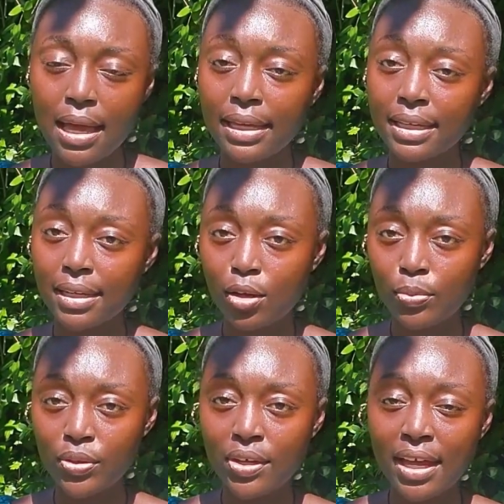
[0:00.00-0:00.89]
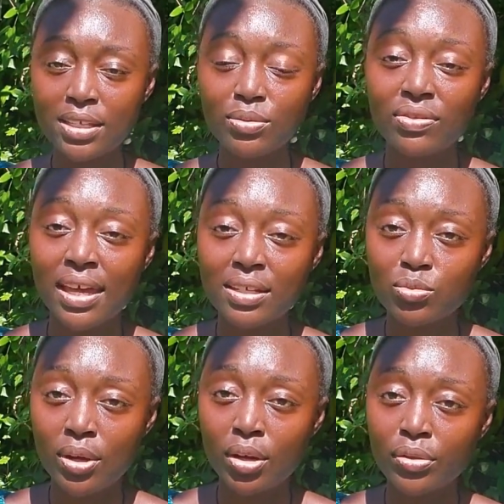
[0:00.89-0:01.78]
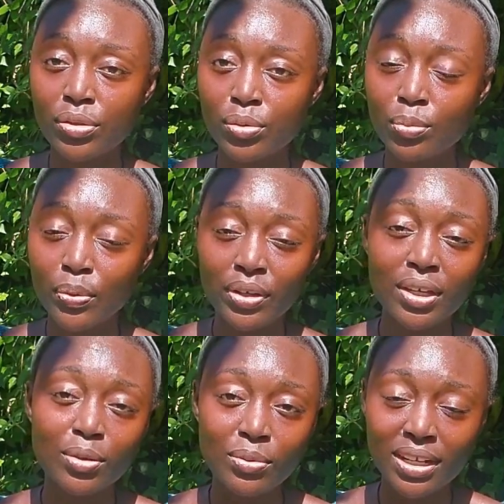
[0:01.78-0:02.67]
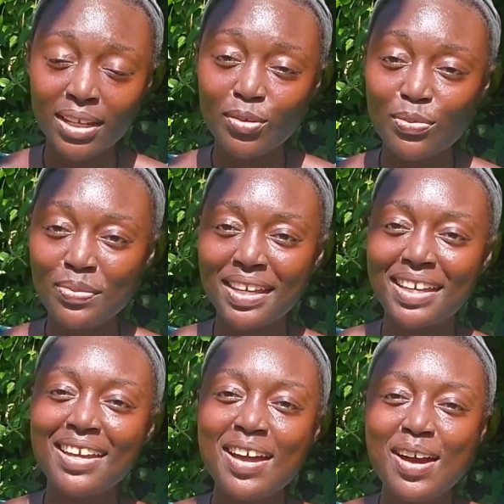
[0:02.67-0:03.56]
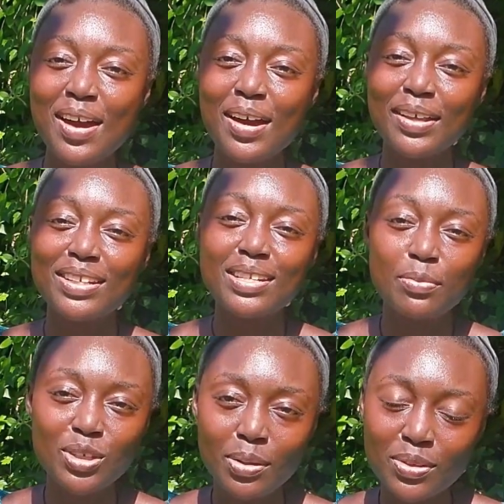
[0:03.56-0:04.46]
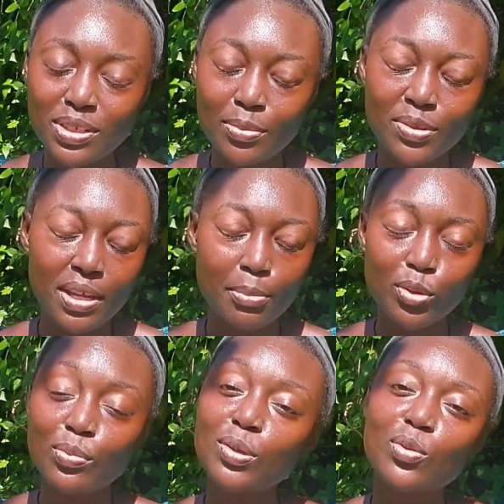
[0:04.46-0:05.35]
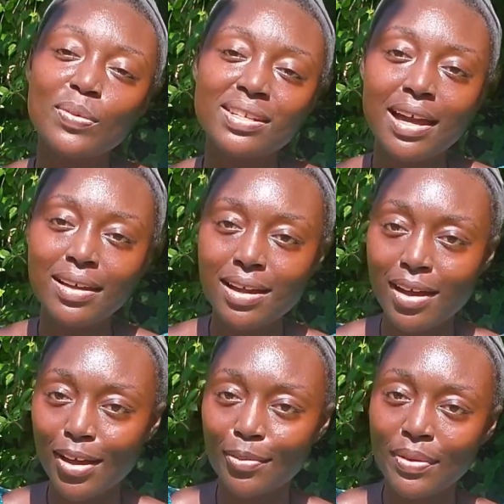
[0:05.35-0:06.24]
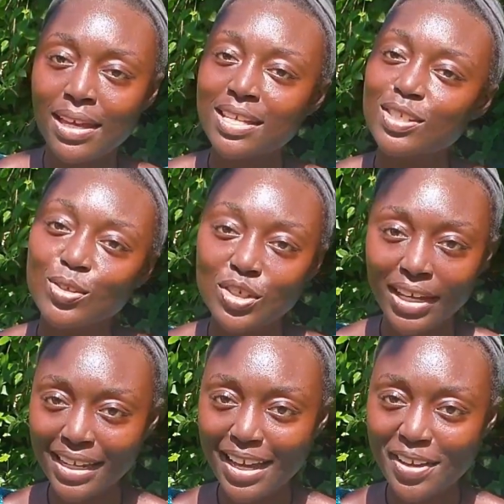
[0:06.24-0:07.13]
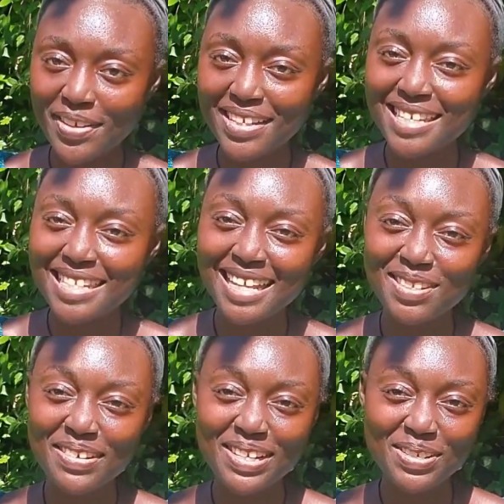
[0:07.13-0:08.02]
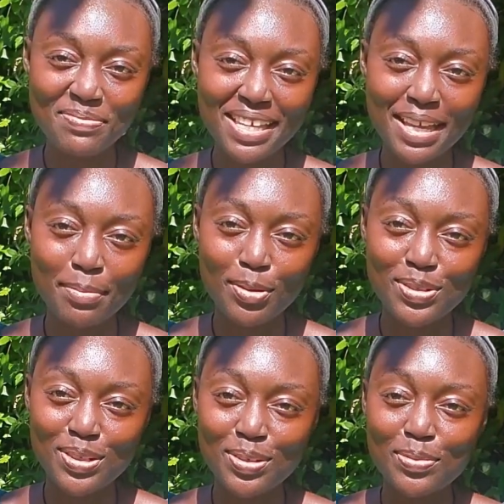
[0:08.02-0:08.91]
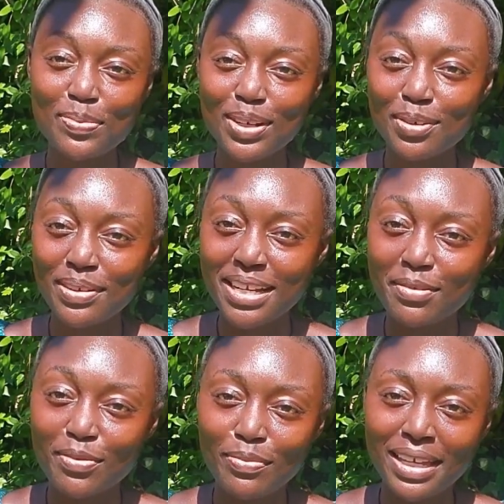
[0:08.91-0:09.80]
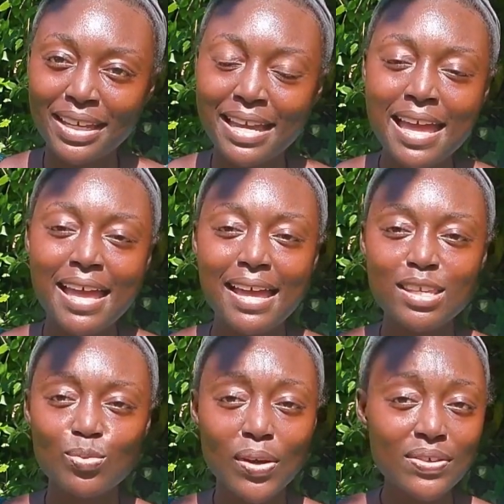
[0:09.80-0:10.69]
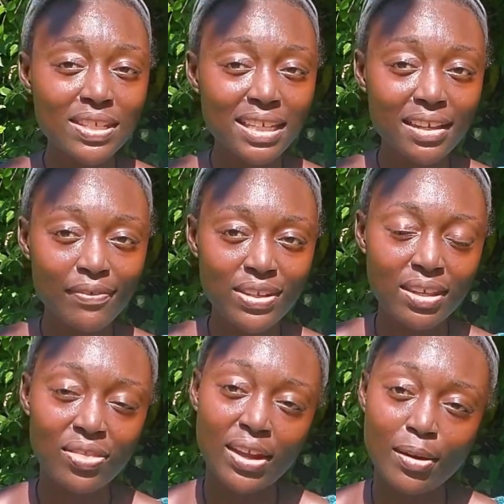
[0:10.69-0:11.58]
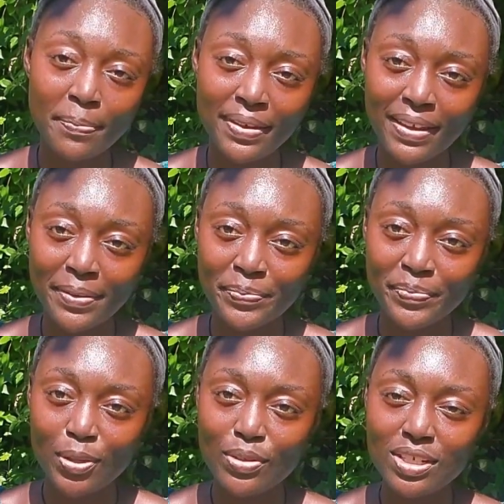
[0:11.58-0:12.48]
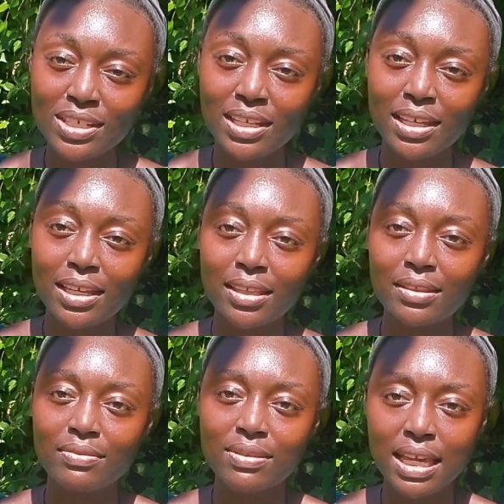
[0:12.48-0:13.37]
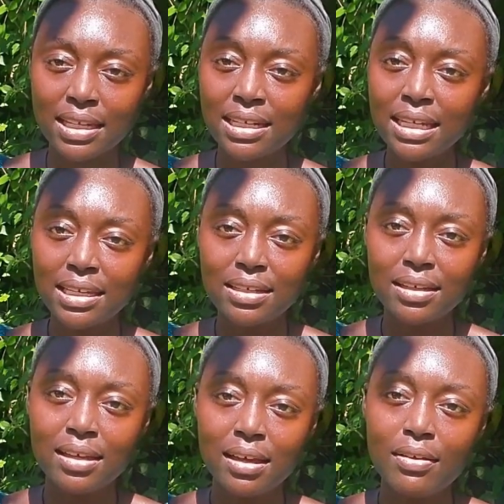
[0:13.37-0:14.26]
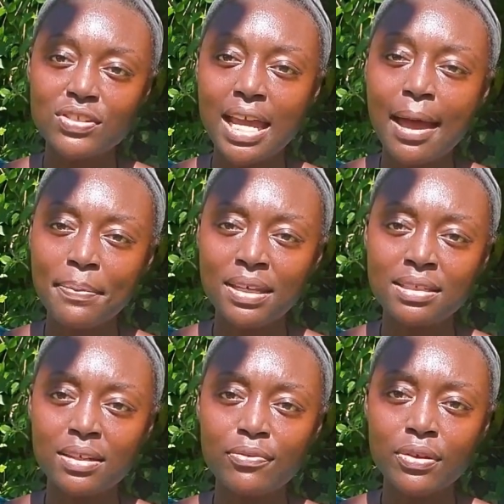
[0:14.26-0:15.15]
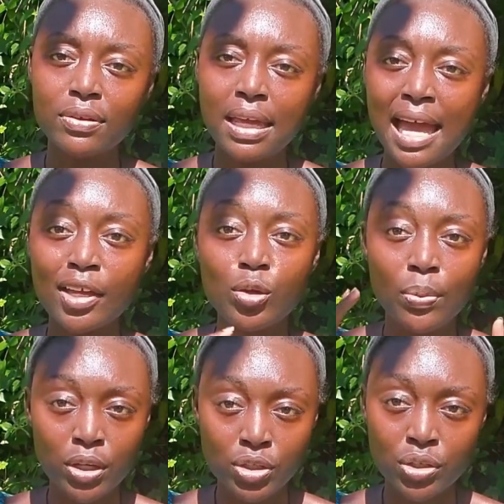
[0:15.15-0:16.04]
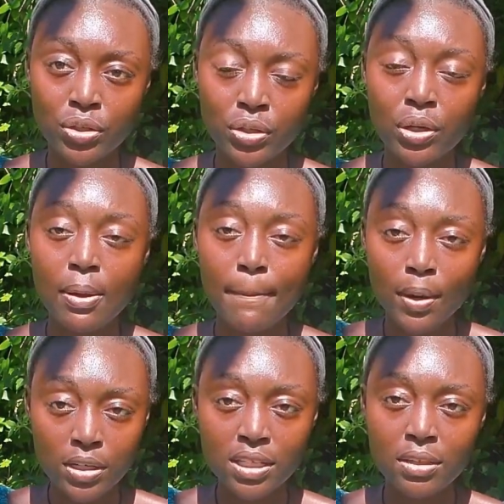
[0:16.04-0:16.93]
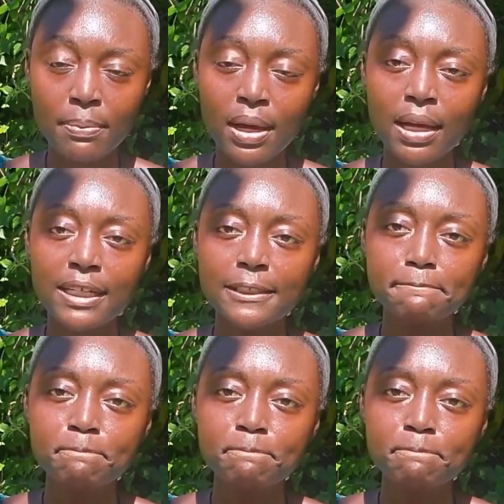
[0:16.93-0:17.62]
I can help you guys with that as well through booking a reading with me on www.bloomingwombman.com. So check it out because that's where you'll be able to book a reading with me, as well as the EFT therapy, which is a technique of tapping different acupuncture parts of the body,